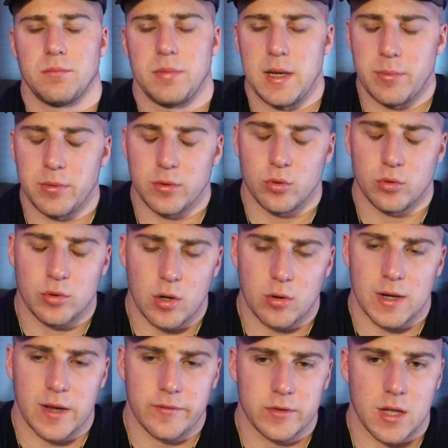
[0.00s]
People who
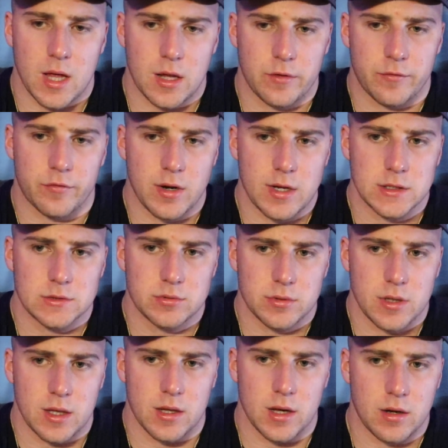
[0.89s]
don't have a lot of friends
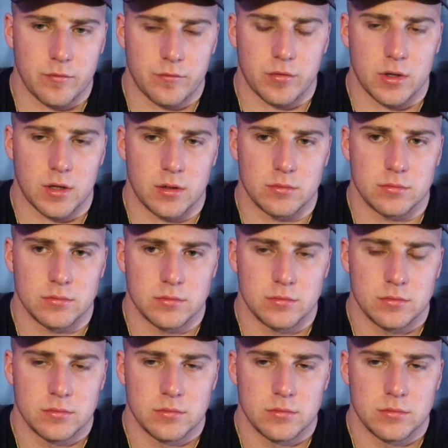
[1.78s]
where they come from,